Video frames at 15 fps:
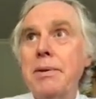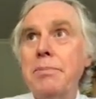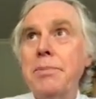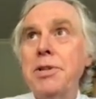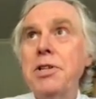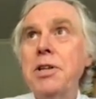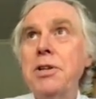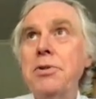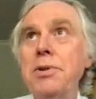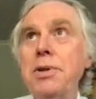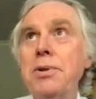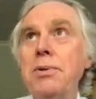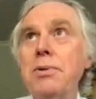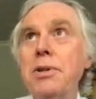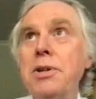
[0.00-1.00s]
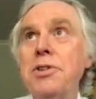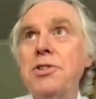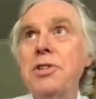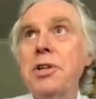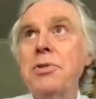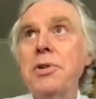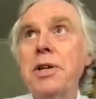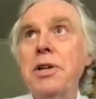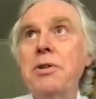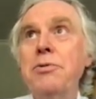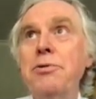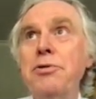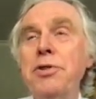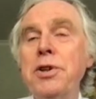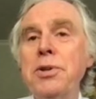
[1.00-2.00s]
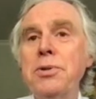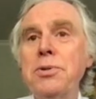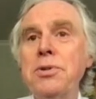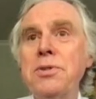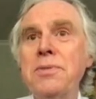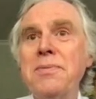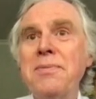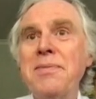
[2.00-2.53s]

material so that it can fuse,